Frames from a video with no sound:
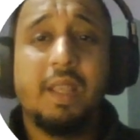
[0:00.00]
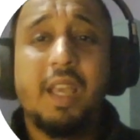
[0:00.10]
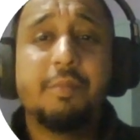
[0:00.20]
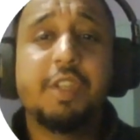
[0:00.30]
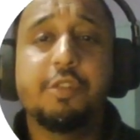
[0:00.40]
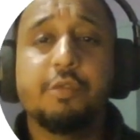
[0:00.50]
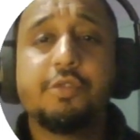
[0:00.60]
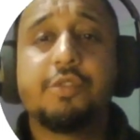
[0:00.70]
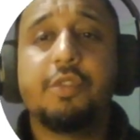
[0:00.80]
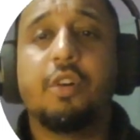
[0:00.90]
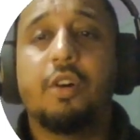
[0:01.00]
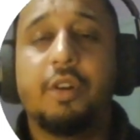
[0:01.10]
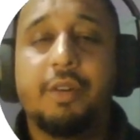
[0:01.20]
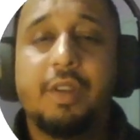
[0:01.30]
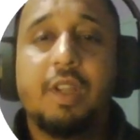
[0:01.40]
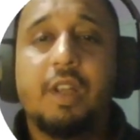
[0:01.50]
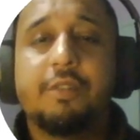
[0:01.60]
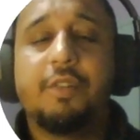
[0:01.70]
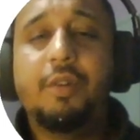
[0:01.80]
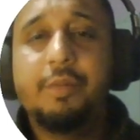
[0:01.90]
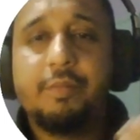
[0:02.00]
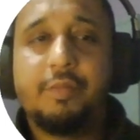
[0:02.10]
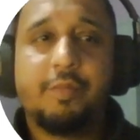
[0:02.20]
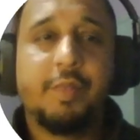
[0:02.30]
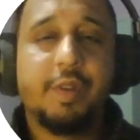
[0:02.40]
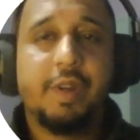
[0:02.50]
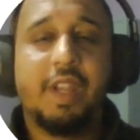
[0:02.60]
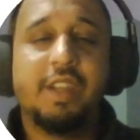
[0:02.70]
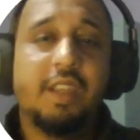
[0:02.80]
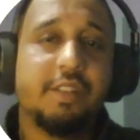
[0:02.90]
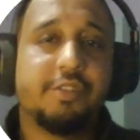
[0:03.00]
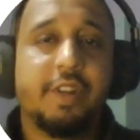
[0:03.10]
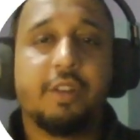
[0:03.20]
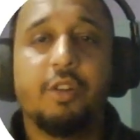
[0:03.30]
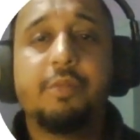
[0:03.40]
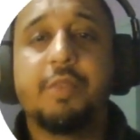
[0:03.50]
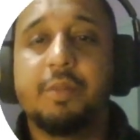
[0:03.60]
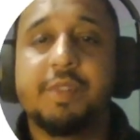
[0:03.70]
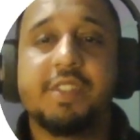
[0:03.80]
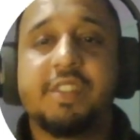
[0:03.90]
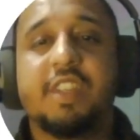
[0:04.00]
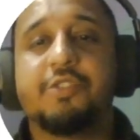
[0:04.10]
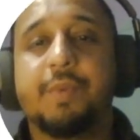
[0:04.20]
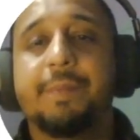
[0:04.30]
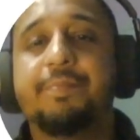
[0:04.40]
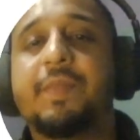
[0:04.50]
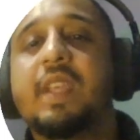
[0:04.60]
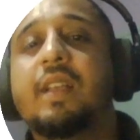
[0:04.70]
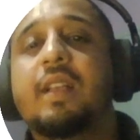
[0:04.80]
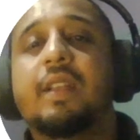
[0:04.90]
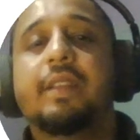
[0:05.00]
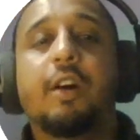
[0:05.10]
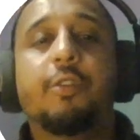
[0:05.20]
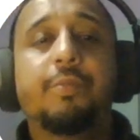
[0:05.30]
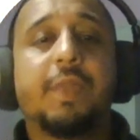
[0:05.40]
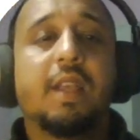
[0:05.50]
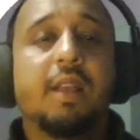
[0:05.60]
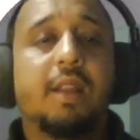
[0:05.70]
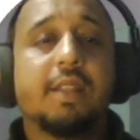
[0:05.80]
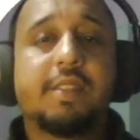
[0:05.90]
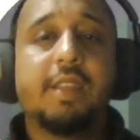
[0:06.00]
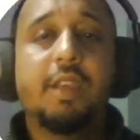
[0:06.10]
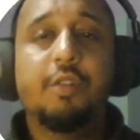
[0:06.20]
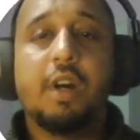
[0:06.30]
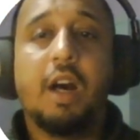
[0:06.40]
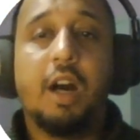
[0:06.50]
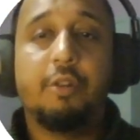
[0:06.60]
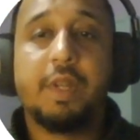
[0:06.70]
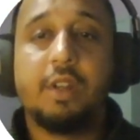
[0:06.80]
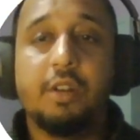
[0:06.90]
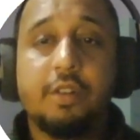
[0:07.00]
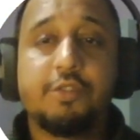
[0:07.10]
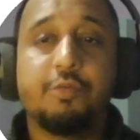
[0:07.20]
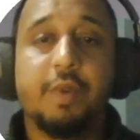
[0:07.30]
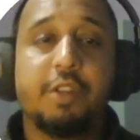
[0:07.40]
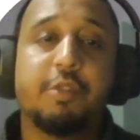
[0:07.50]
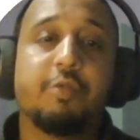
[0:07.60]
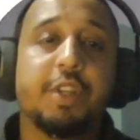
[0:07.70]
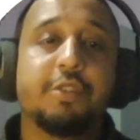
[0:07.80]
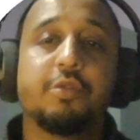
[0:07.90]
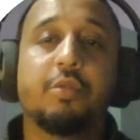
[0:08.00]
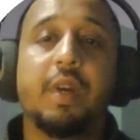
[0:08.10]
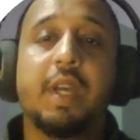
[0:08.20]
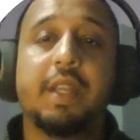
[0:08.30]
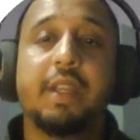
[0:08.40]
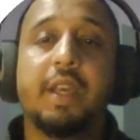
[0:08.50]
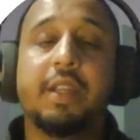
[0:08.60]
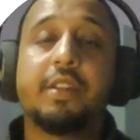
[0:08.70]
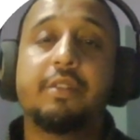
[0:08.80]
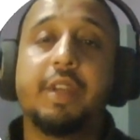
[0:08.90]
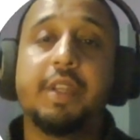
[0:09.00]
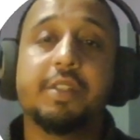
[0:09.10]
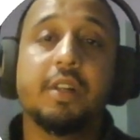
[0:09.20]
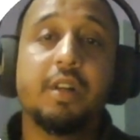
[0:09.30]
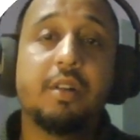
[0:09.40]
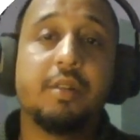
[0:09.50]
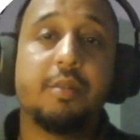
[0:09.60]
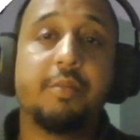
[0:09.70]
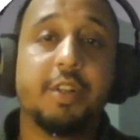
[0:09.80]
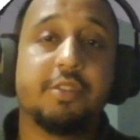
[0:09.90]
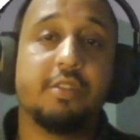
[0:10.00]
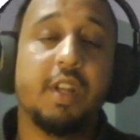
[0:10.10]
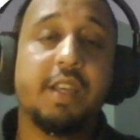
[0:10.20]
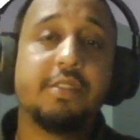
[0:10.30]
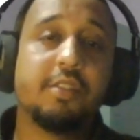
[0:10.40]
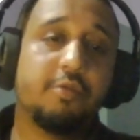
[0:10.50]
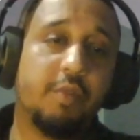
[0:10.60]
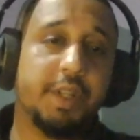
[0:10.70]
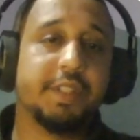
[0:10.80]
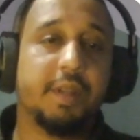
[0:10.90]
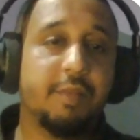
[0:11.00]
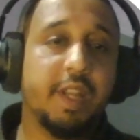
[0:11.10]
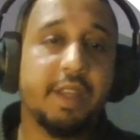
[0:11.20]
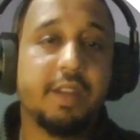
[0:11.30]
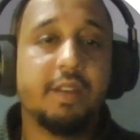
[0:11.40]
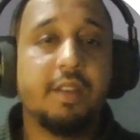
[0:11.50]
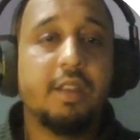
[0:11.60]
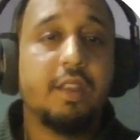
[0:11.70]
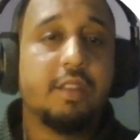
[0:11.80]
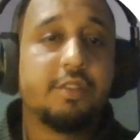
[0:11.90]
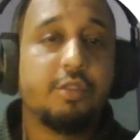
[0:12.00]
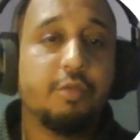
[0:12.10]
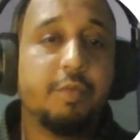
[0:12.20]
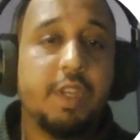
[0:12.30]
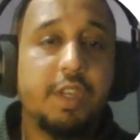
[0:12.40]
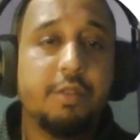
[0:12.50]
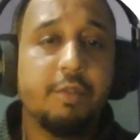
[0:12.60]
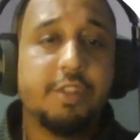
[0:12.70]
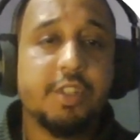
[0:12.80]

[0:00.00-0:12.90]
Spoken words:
can be used or for any record purposes as well. Now, let's see how it looks when we want to go ahead and create a personalized one-time link. So we will